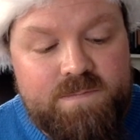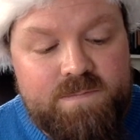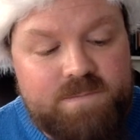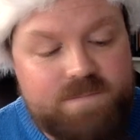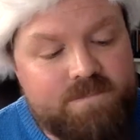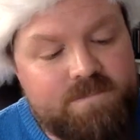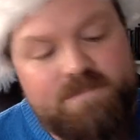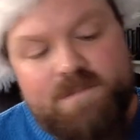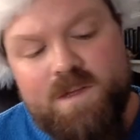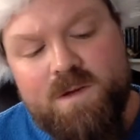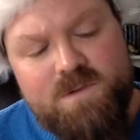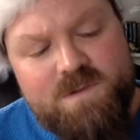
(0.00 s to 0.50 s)

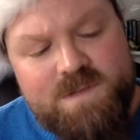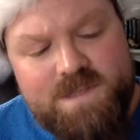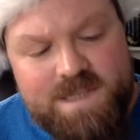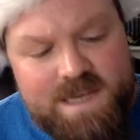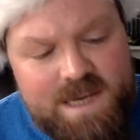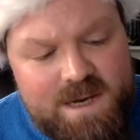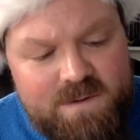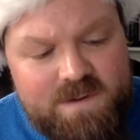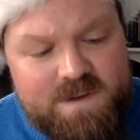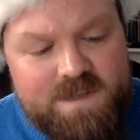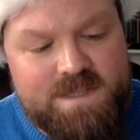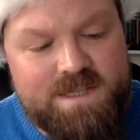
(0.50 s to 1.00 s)
No,
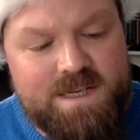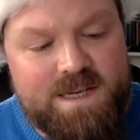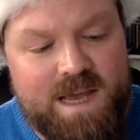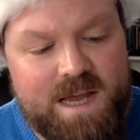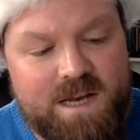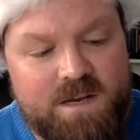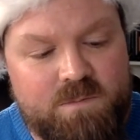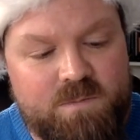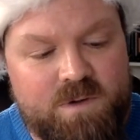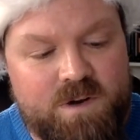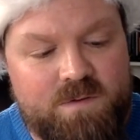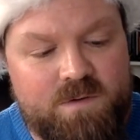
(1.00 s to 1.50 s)
seriously,
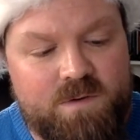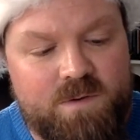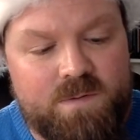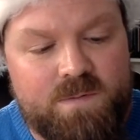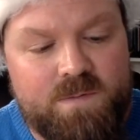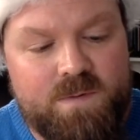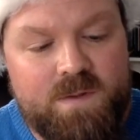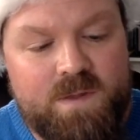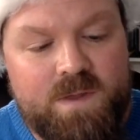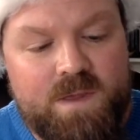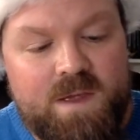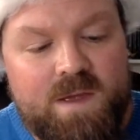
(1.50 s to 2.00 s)
Adam went on.
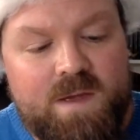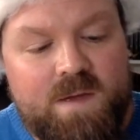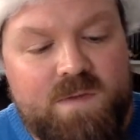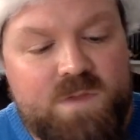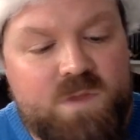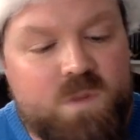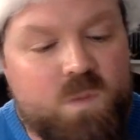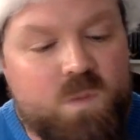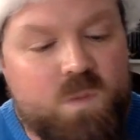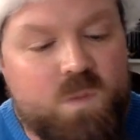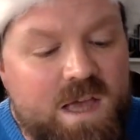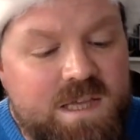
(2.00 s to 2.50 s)

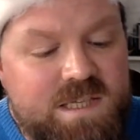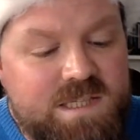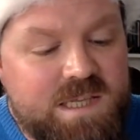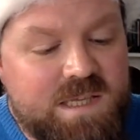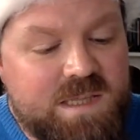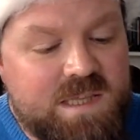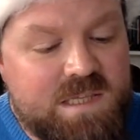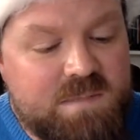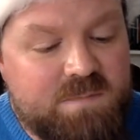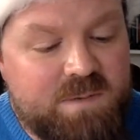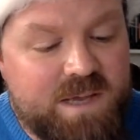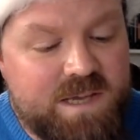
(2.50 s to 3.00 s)
The worst thing
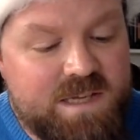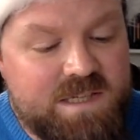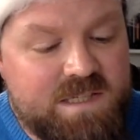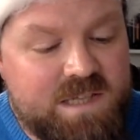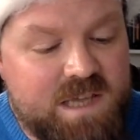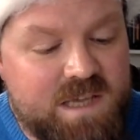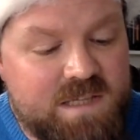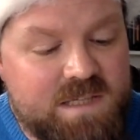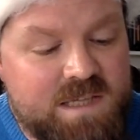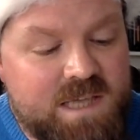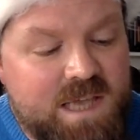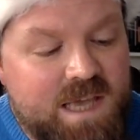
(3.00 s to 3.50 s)
this place
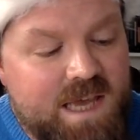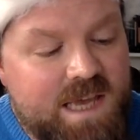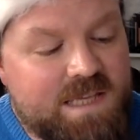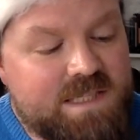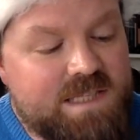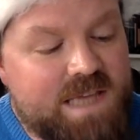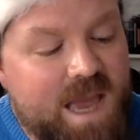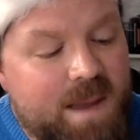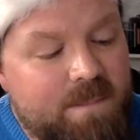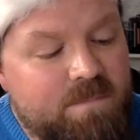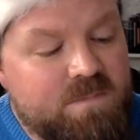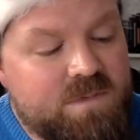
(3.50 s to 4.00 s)
does
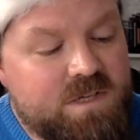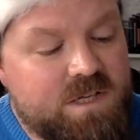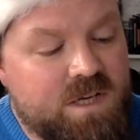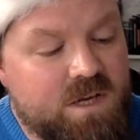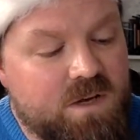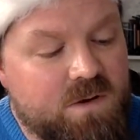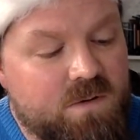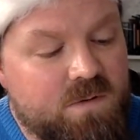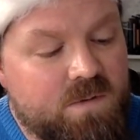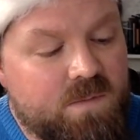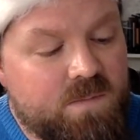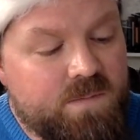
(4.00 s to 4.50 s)
is empty
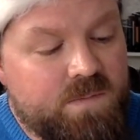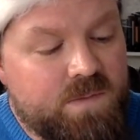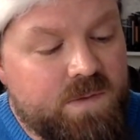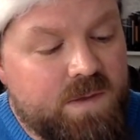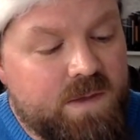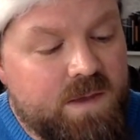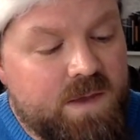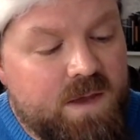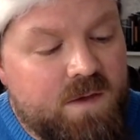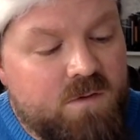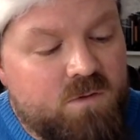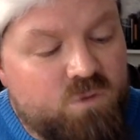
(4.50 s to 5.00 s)
you.
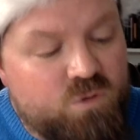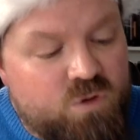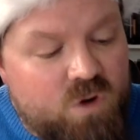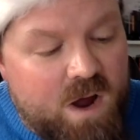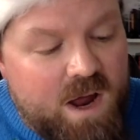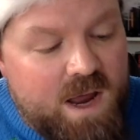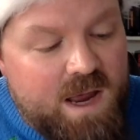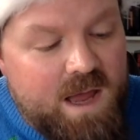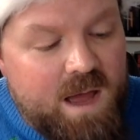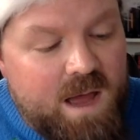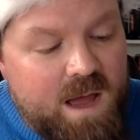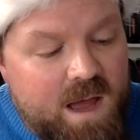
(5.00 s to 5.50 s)

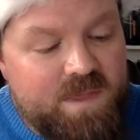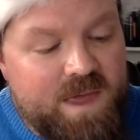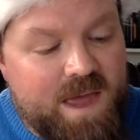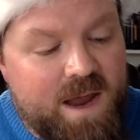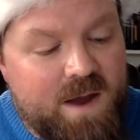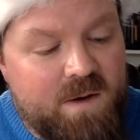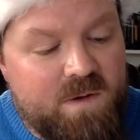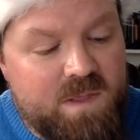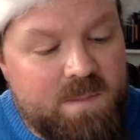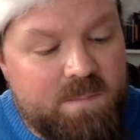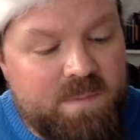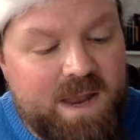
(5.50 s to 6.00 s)
Right up
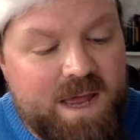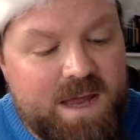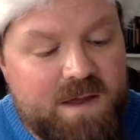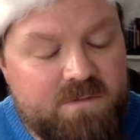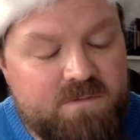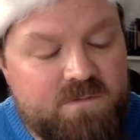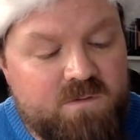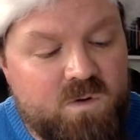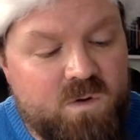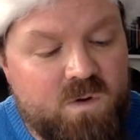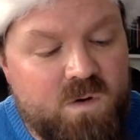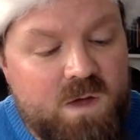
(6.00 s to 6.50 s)
there at the Black
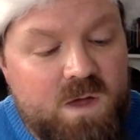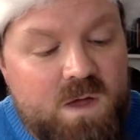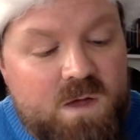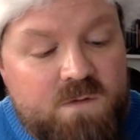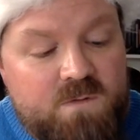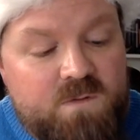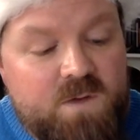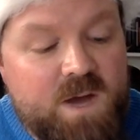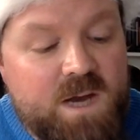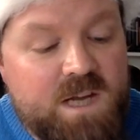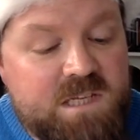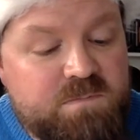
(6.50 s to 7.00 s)
Fort,
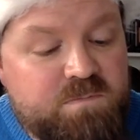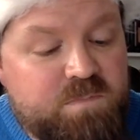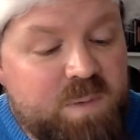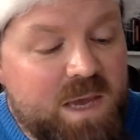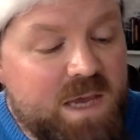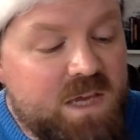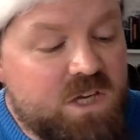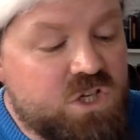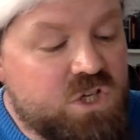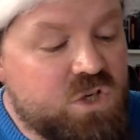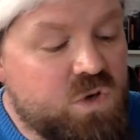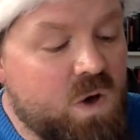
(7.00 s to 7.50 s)
Furnace
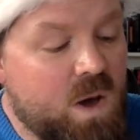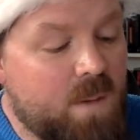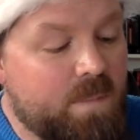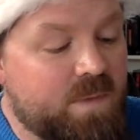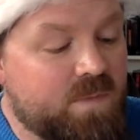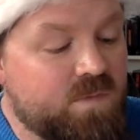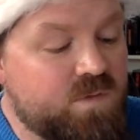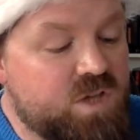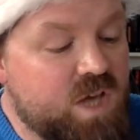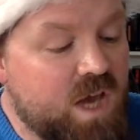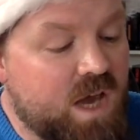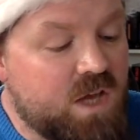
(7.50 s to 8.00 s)
picks you up
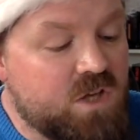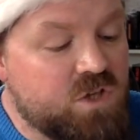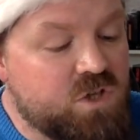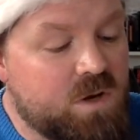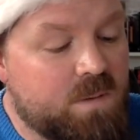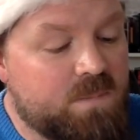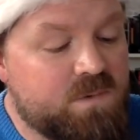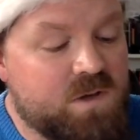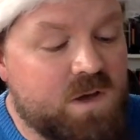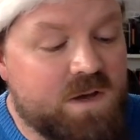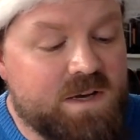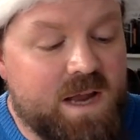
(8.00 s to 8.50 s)
and turns you
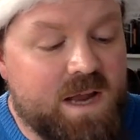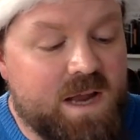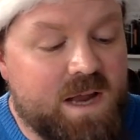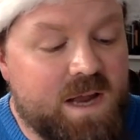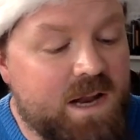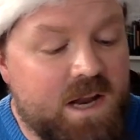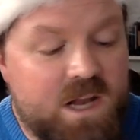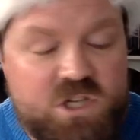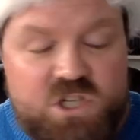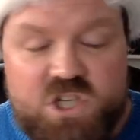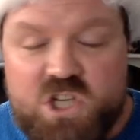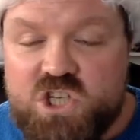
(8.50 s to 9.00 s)
upside down,
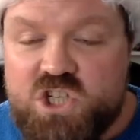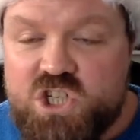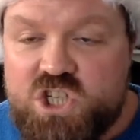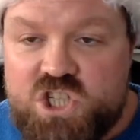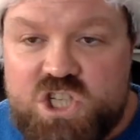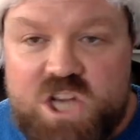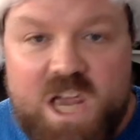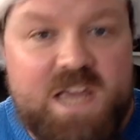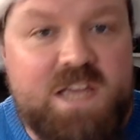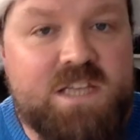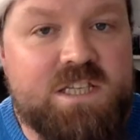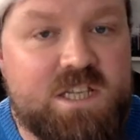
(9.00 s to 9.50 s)
and it just
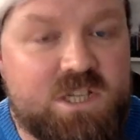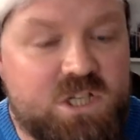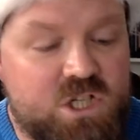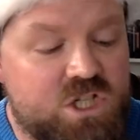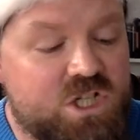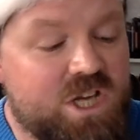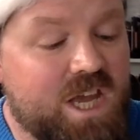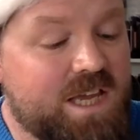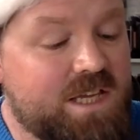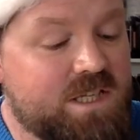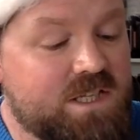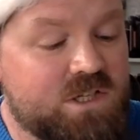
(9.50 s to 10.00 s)
shakes and
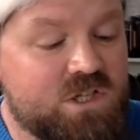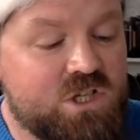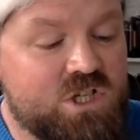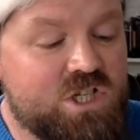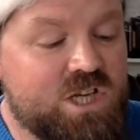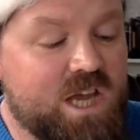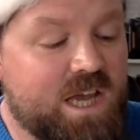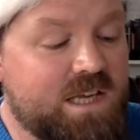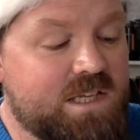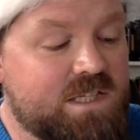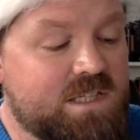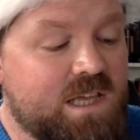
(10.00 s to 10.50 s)
shakes and
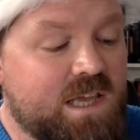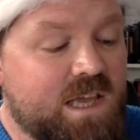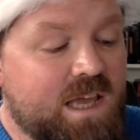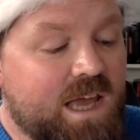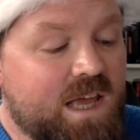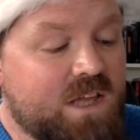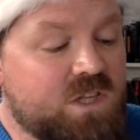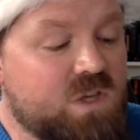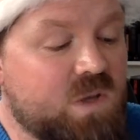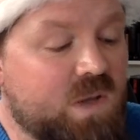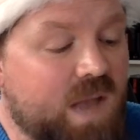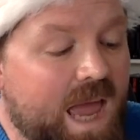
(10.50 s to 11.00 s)
shakes
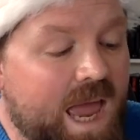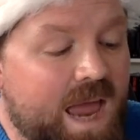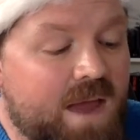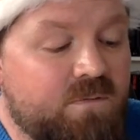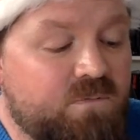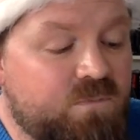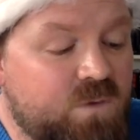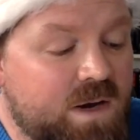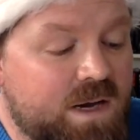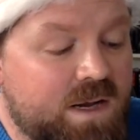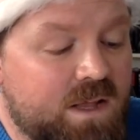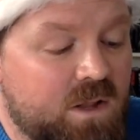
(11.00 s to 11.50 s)
until
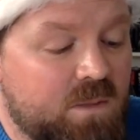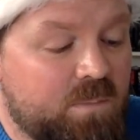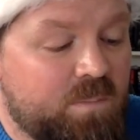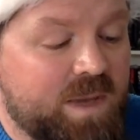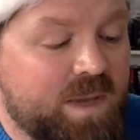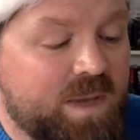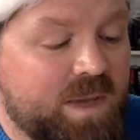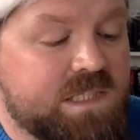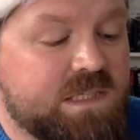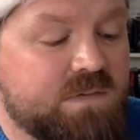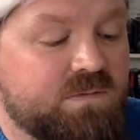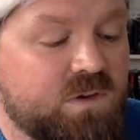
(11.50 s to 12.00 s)
every little
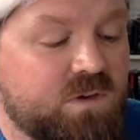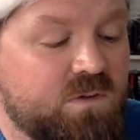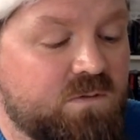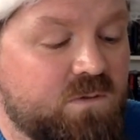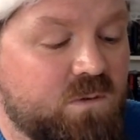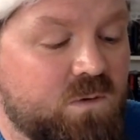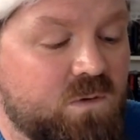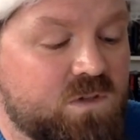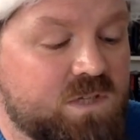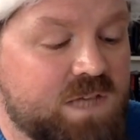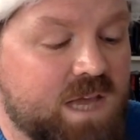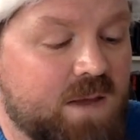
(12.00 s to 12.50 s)
piece of you
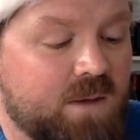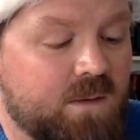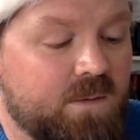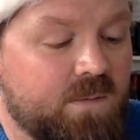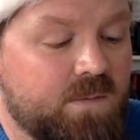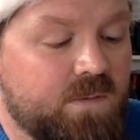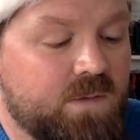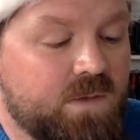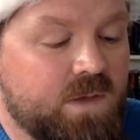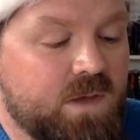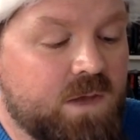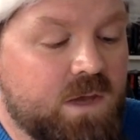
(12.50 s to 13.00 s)
falls out.
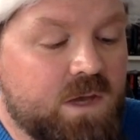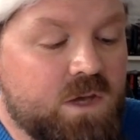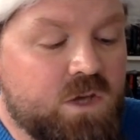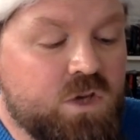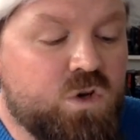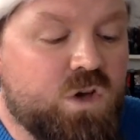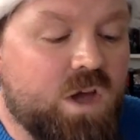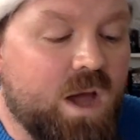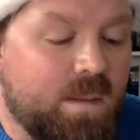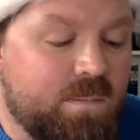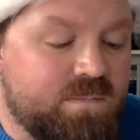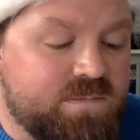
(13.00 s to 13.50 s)
You
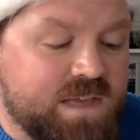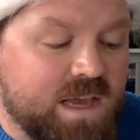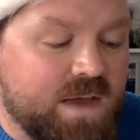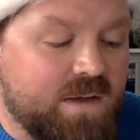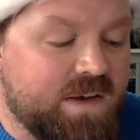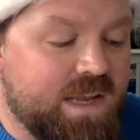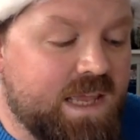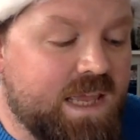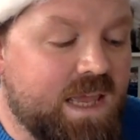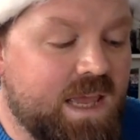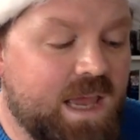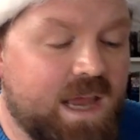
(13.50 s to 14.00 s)
come
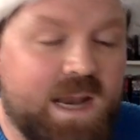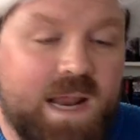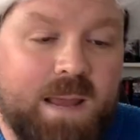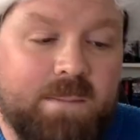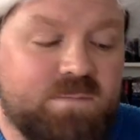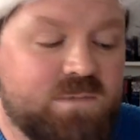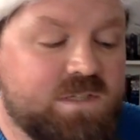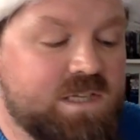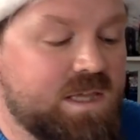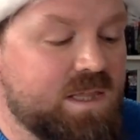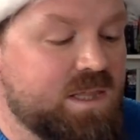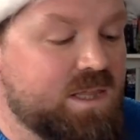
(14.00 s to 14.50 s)
down here an
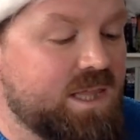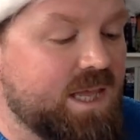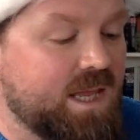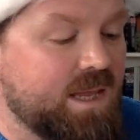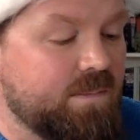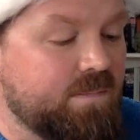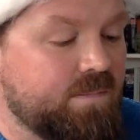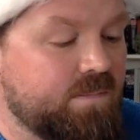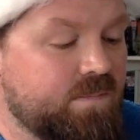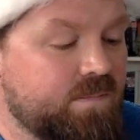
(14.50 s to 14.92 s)
empty thing.